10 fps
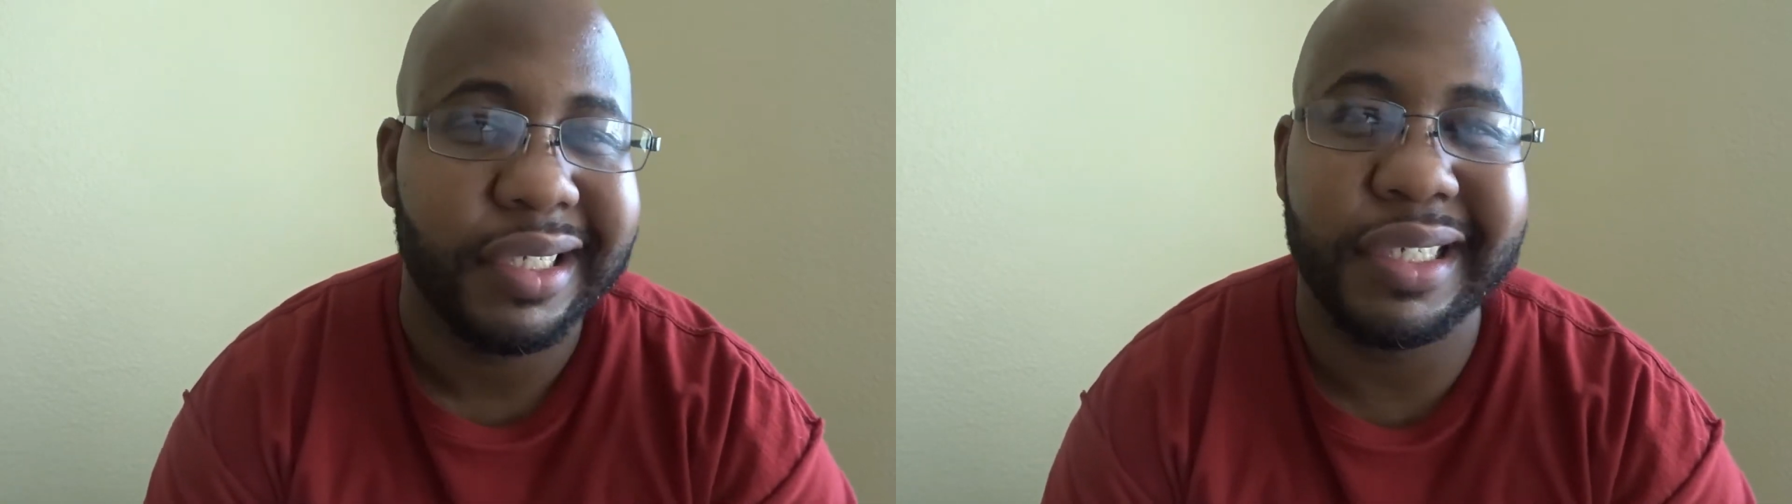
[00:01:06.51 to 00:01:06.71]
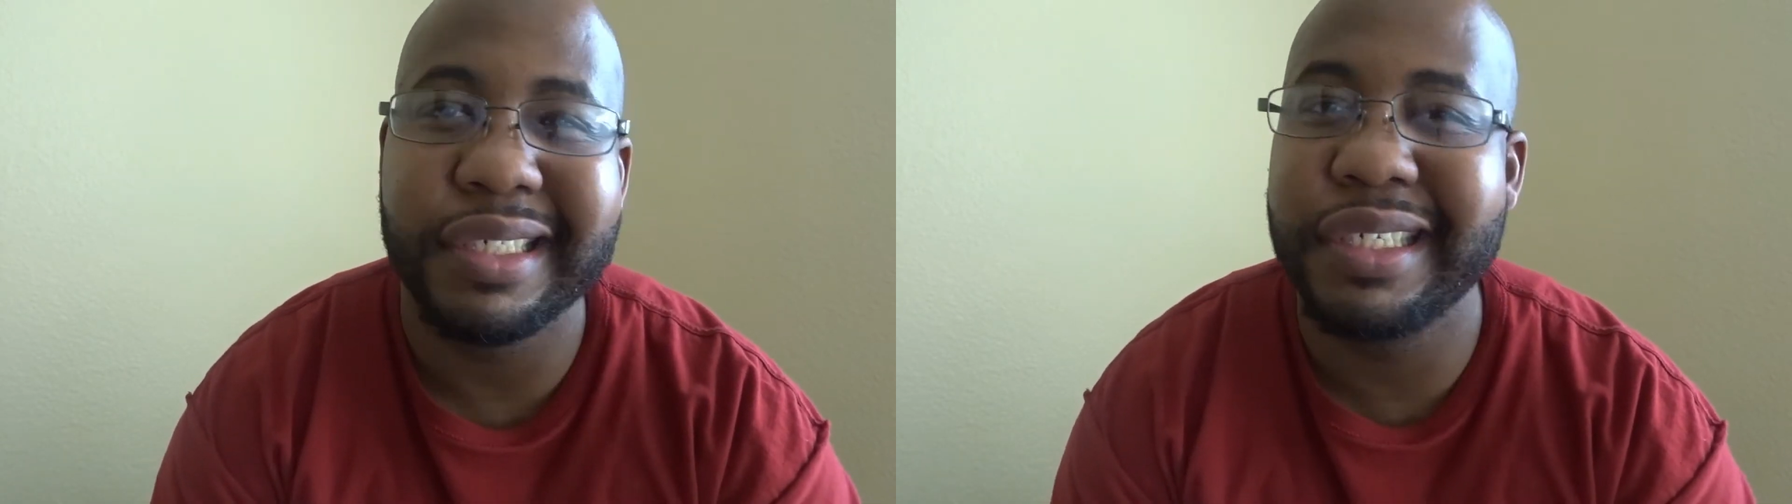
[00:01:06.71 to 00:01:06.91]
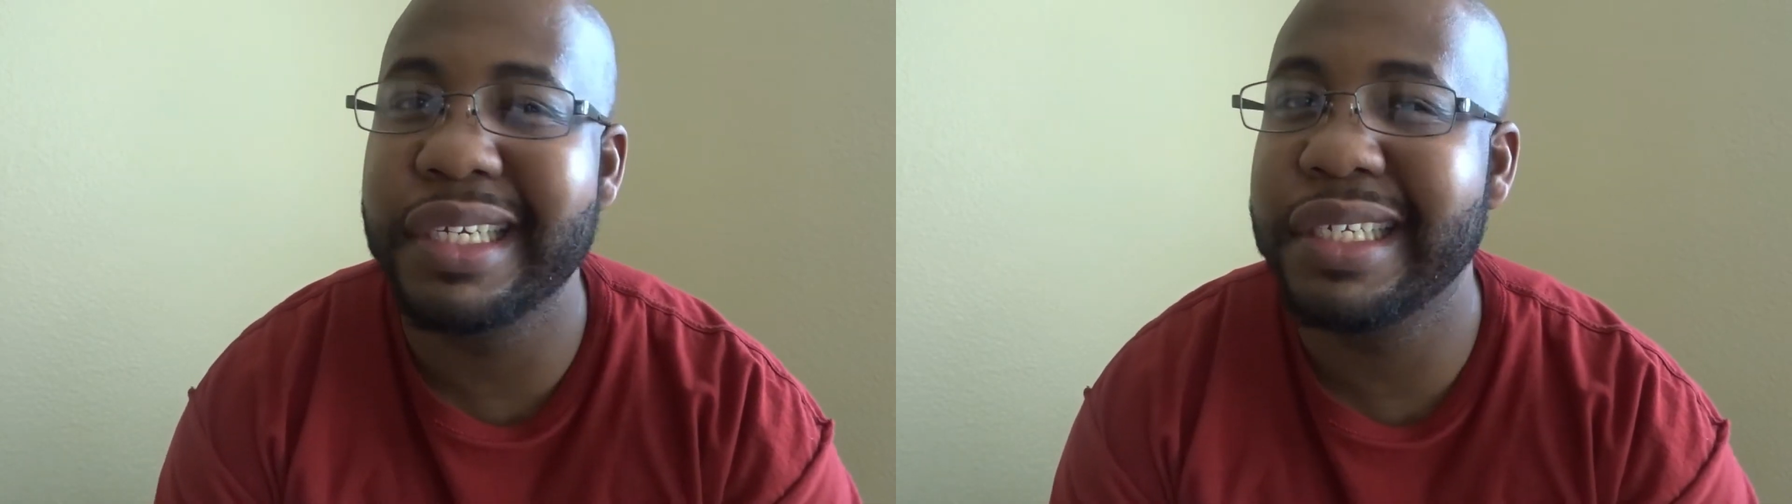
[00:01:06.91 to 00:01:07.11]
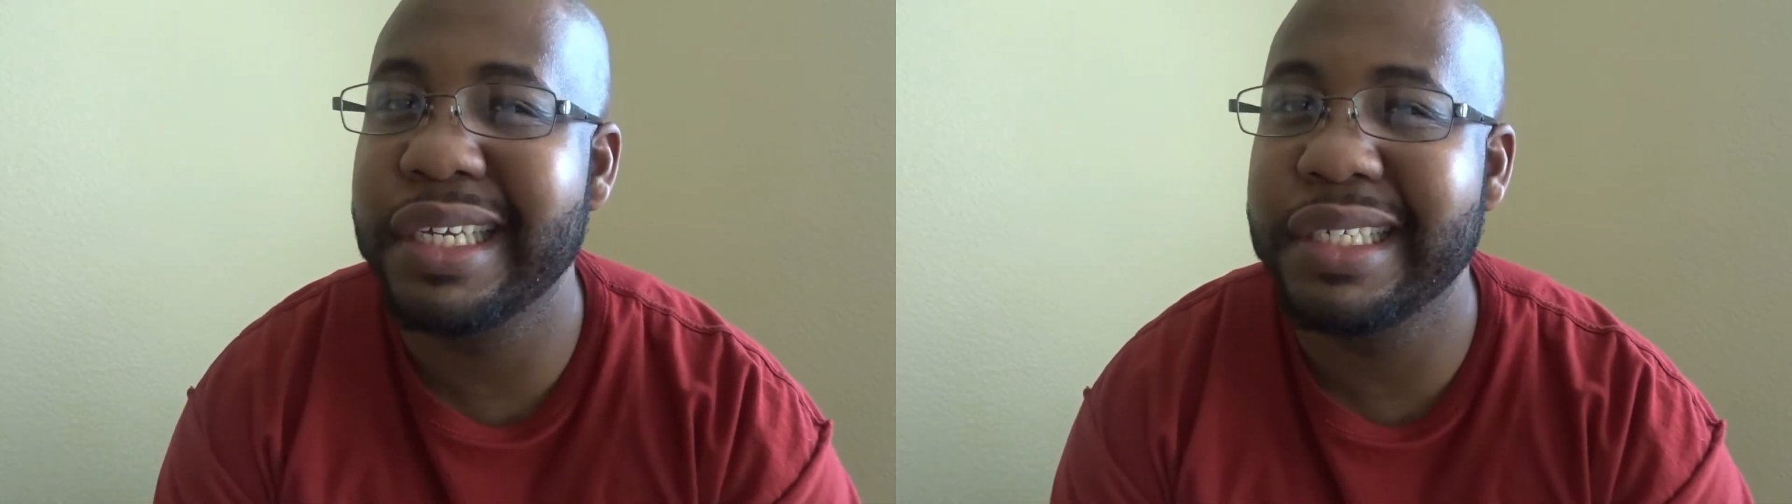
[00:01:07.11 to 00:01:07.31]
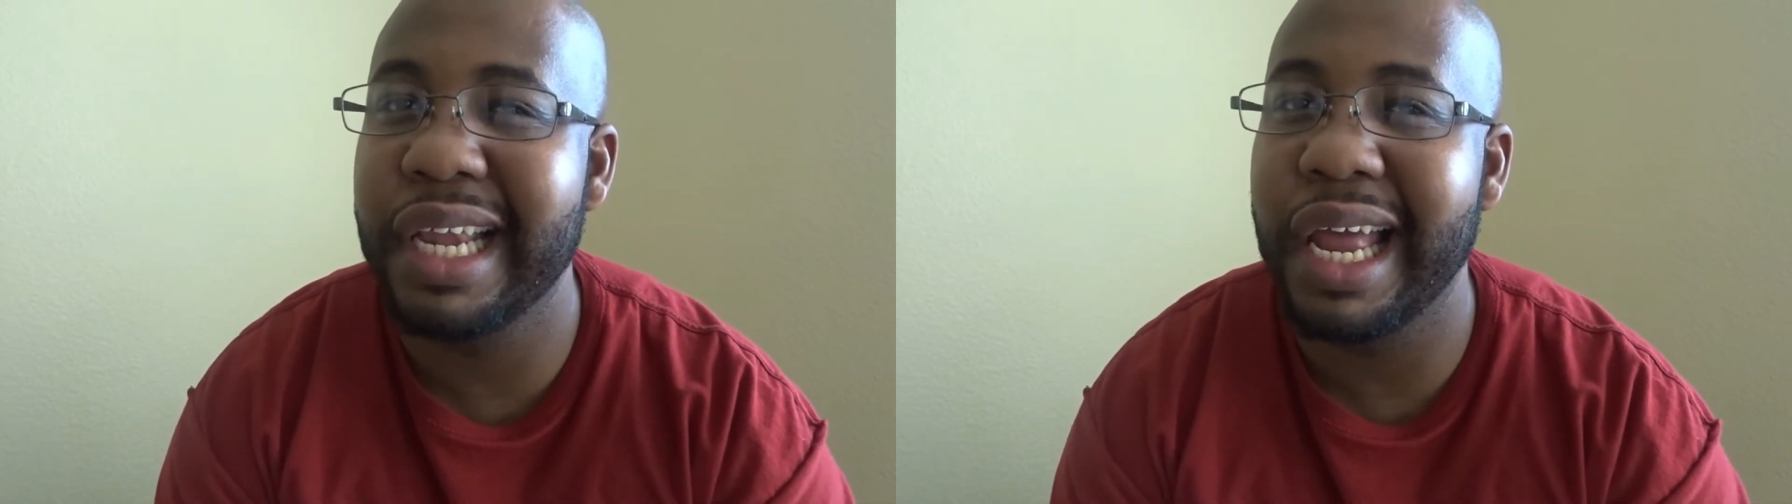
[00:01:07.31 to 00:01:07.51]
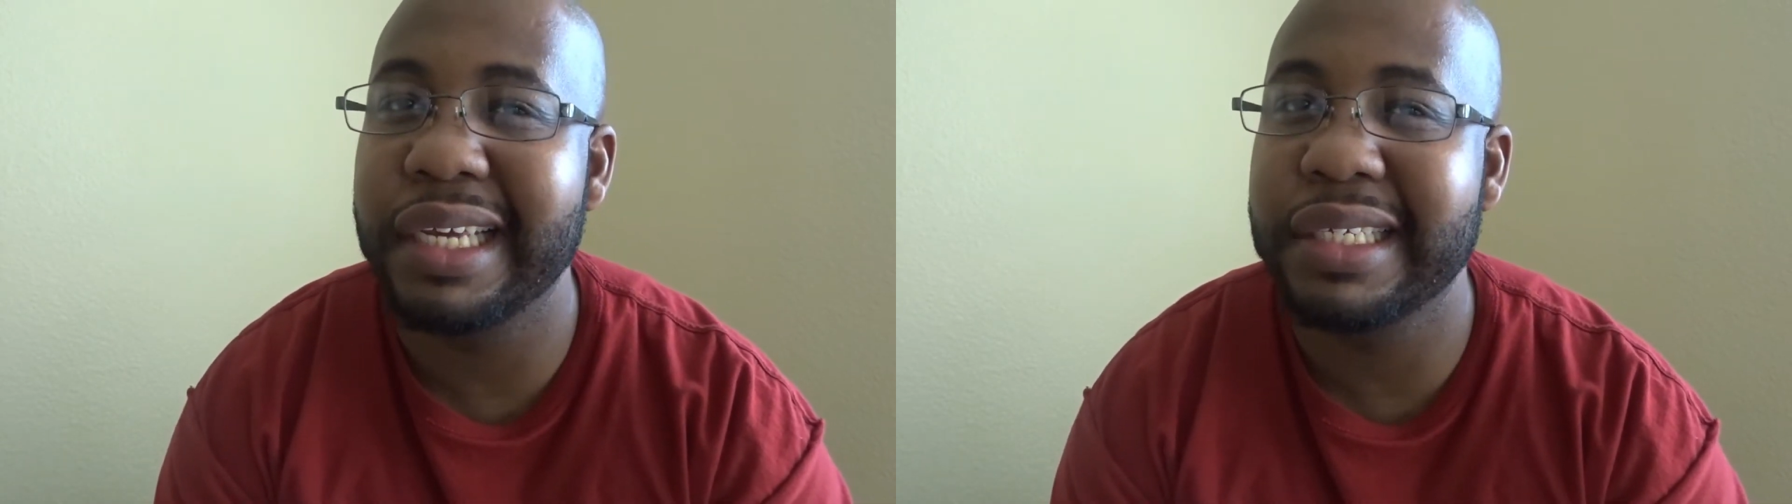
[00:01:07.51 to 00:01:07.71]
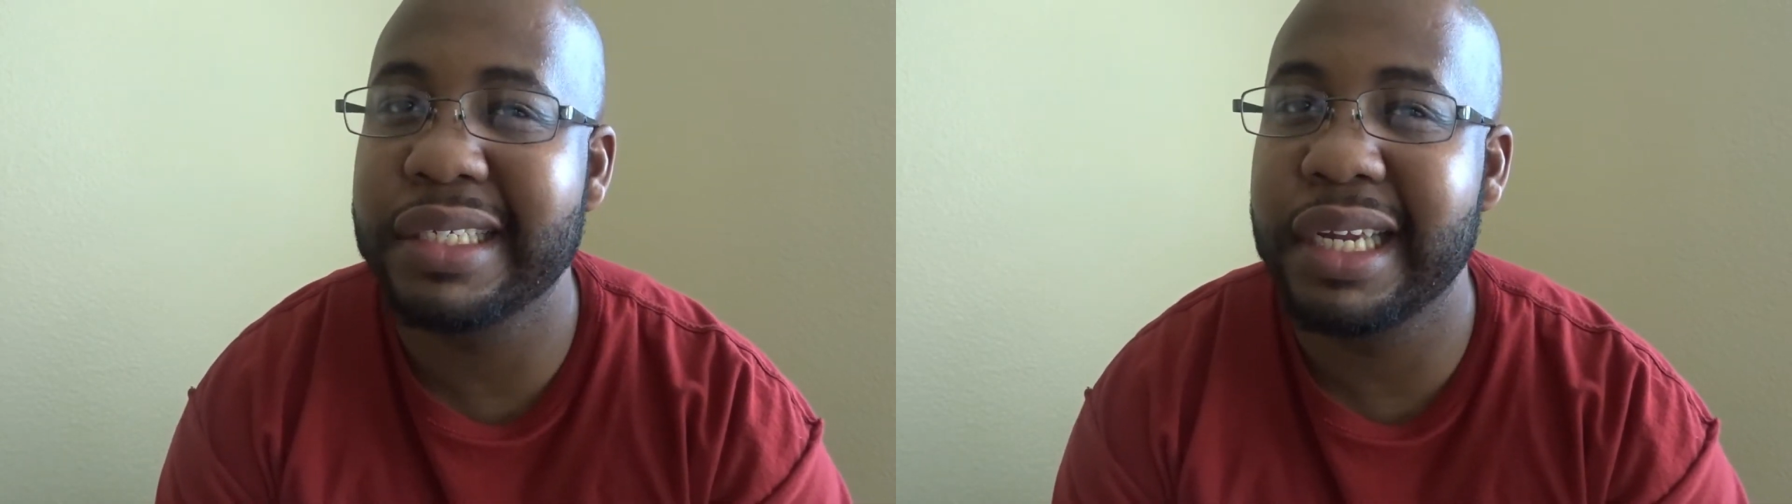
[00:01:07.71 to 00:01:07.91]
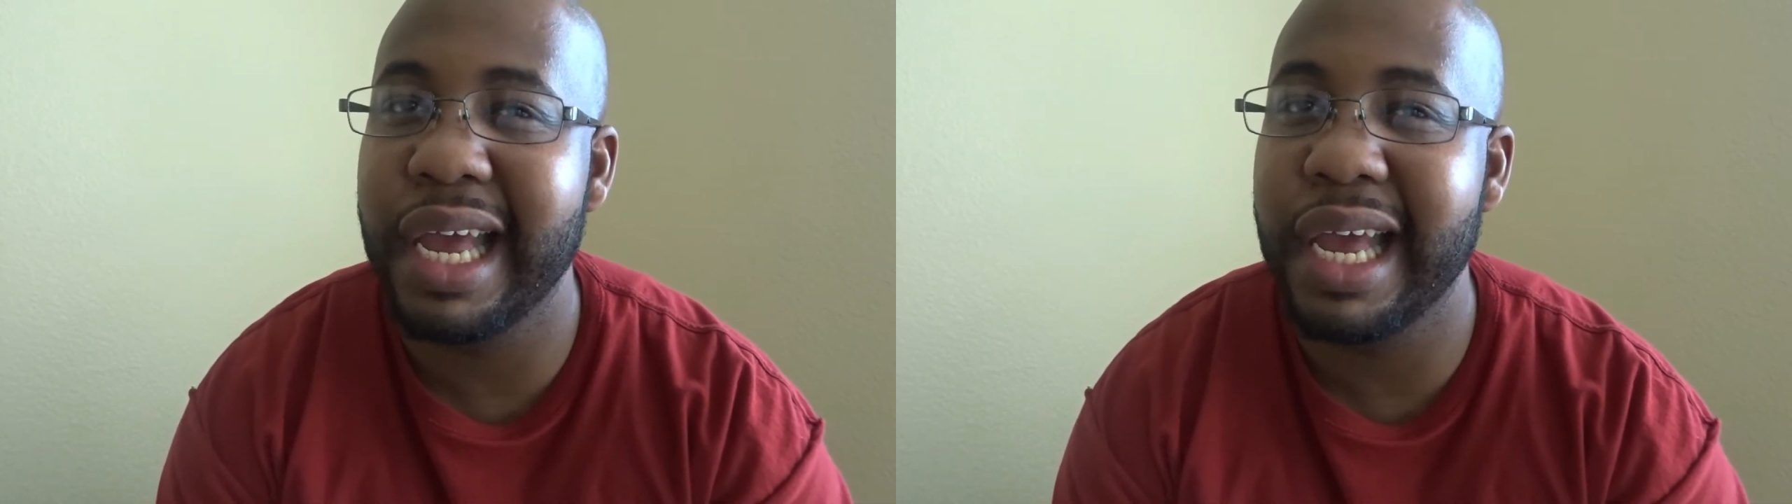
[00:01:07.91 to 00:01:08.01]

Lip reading: You just get your license